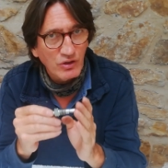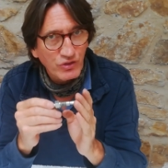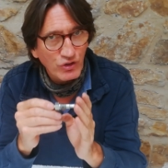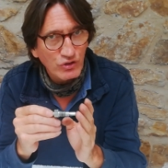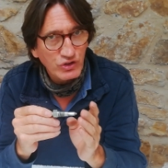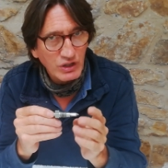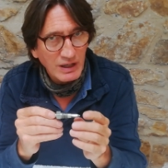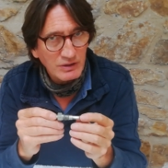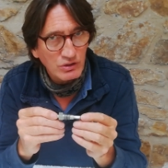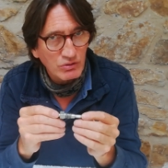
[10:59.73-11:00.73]

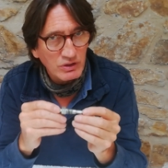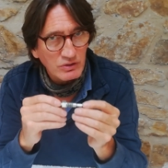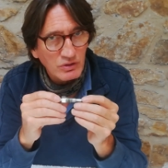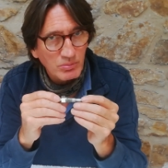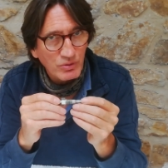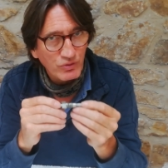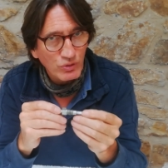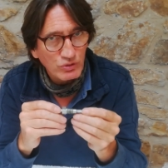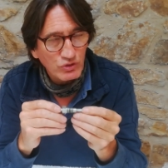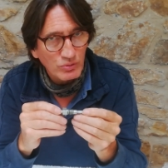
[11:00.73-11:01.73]
38 degrees
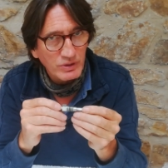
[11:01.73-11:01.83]
before top